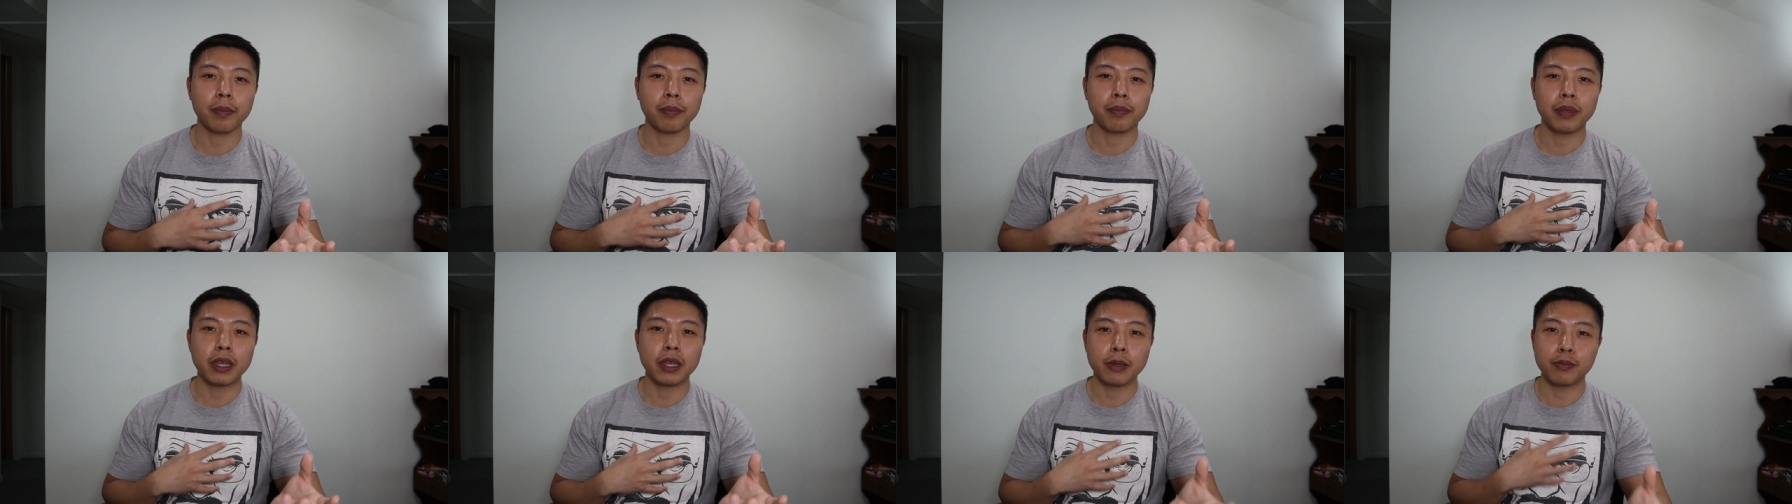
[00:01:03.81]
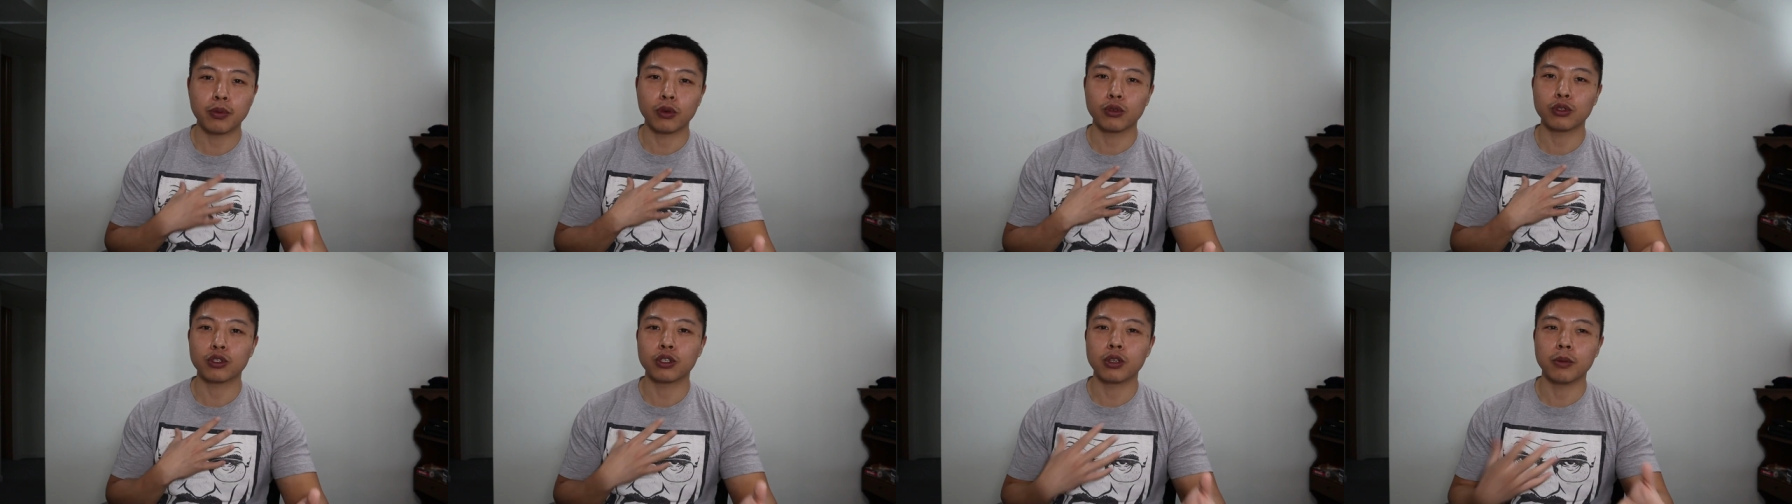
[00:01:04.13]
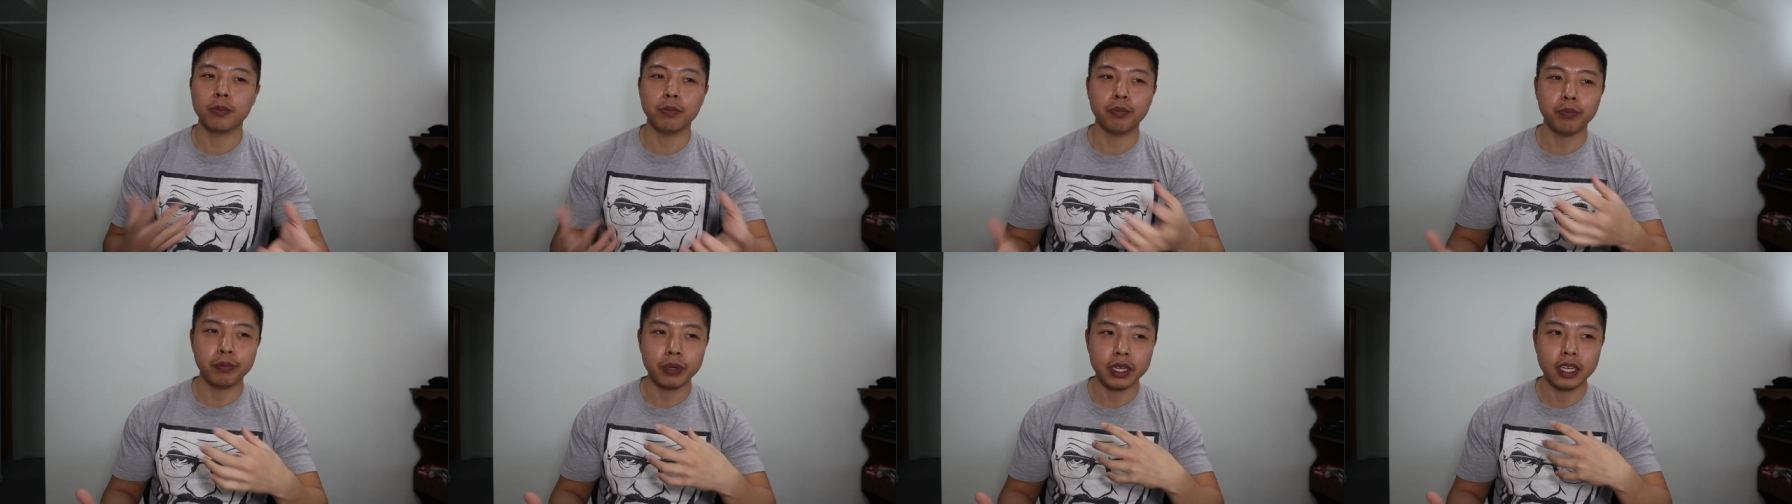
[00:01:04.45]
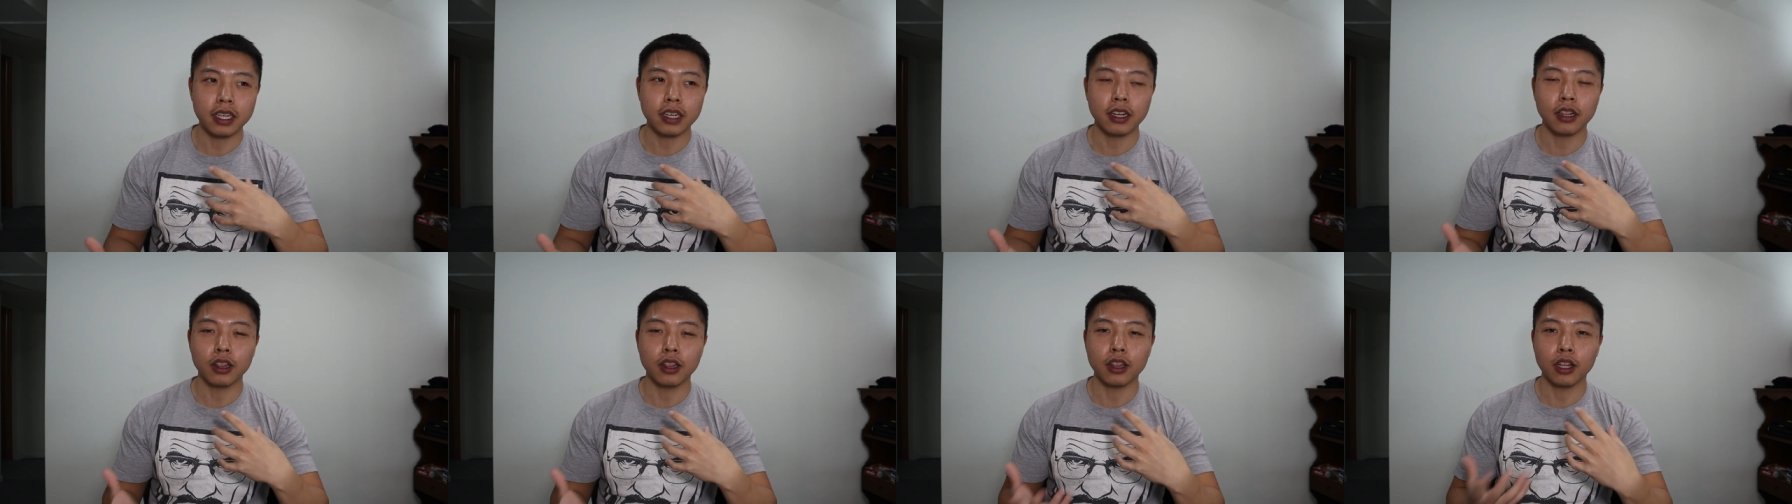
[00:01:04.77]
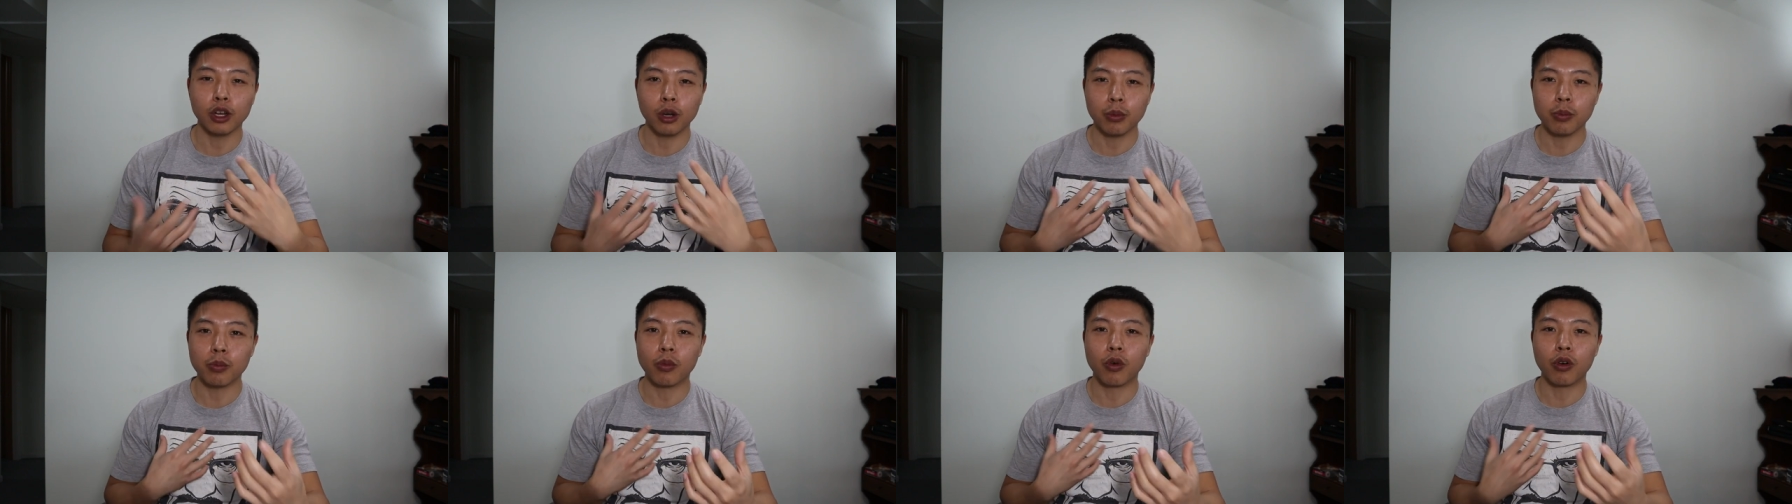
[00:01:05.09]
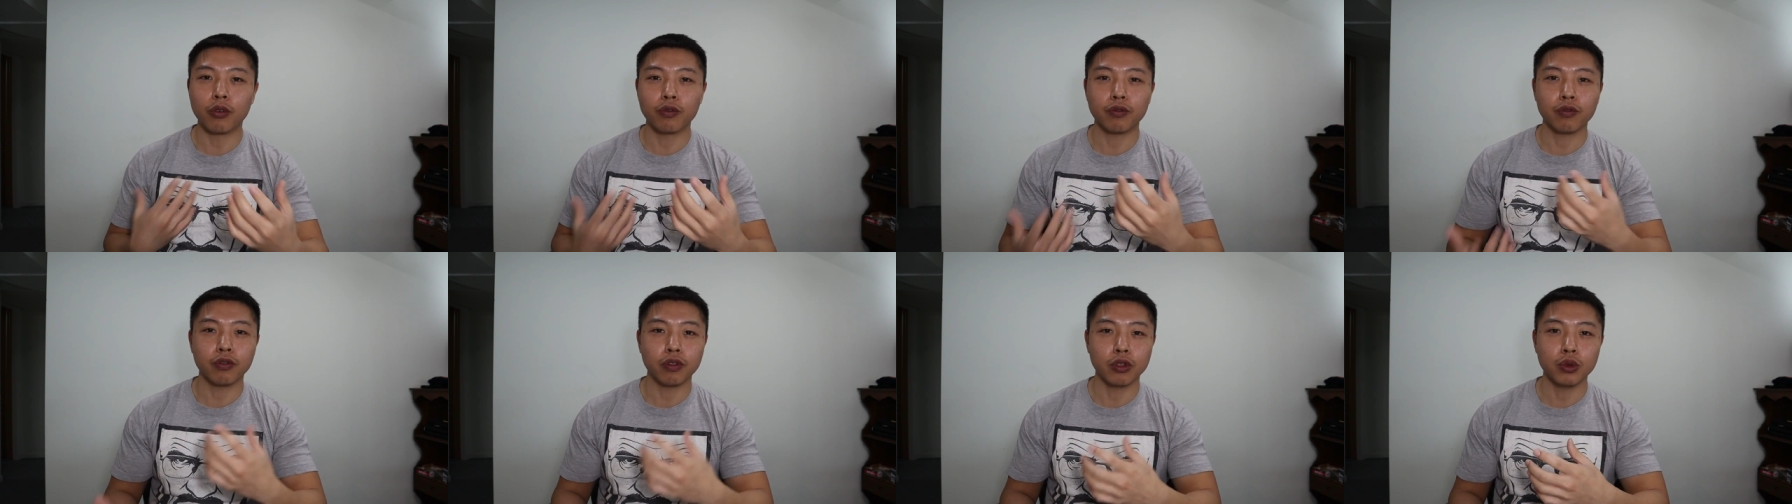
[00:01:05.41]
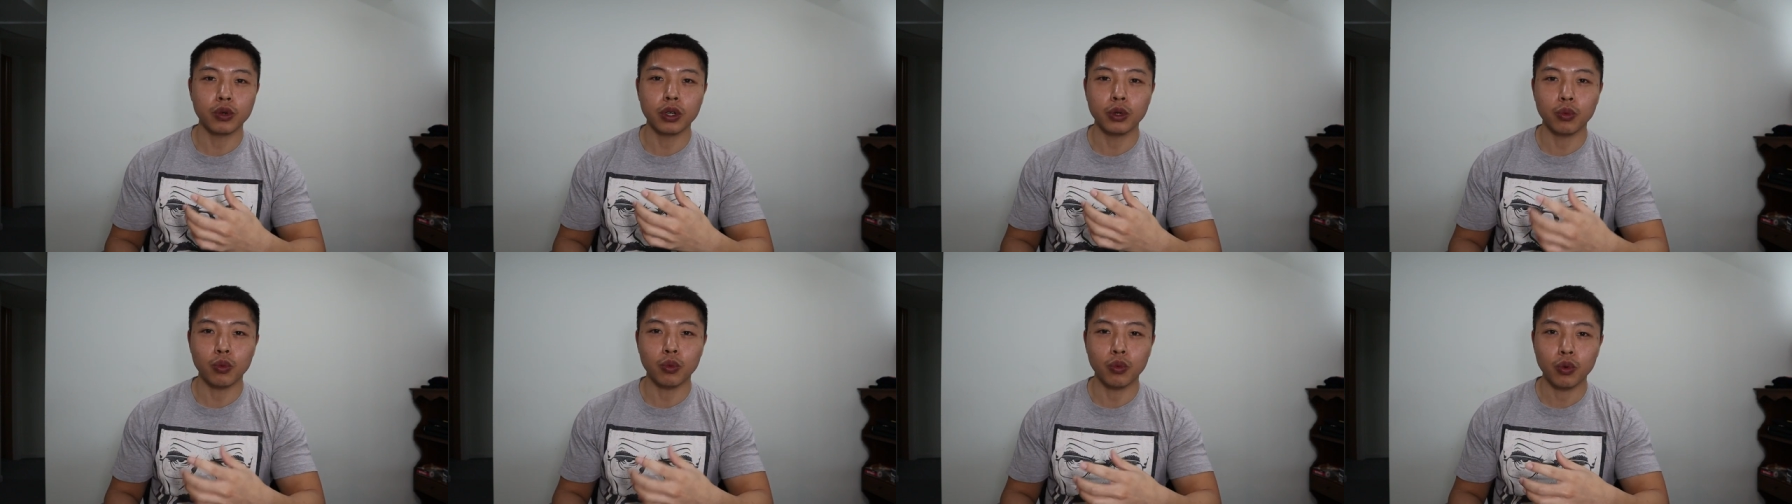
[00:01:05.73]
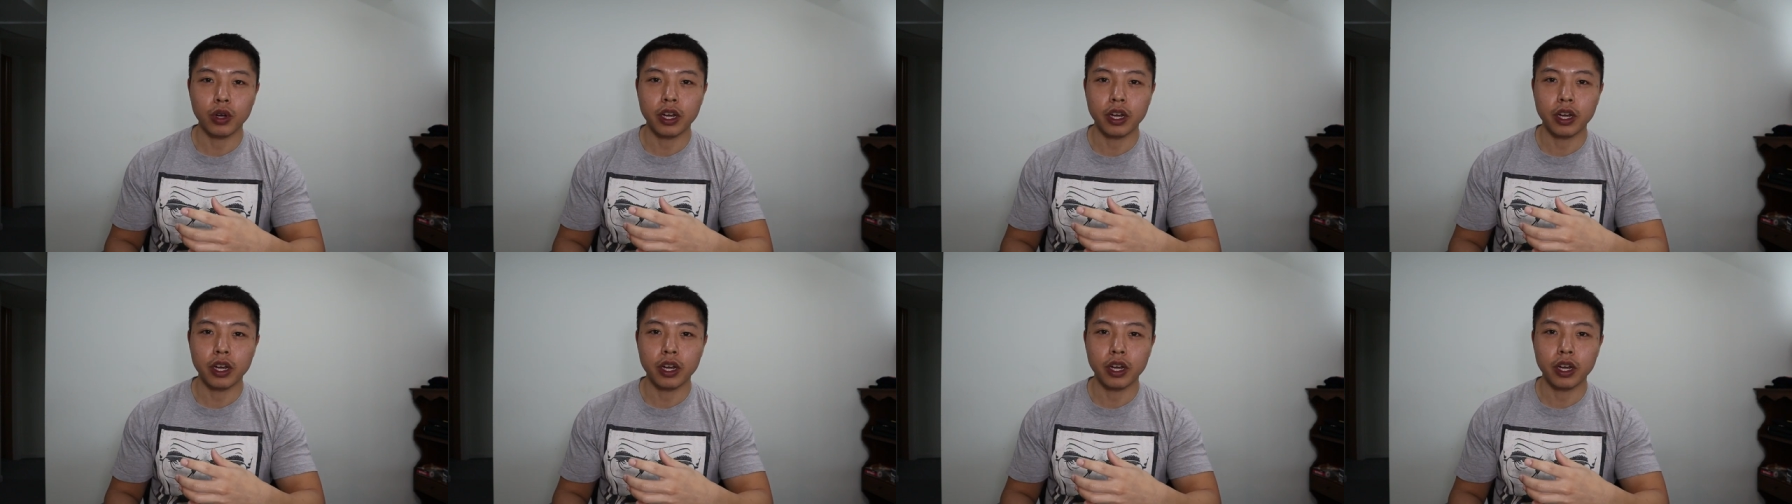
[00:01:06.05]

people to be a little more fluid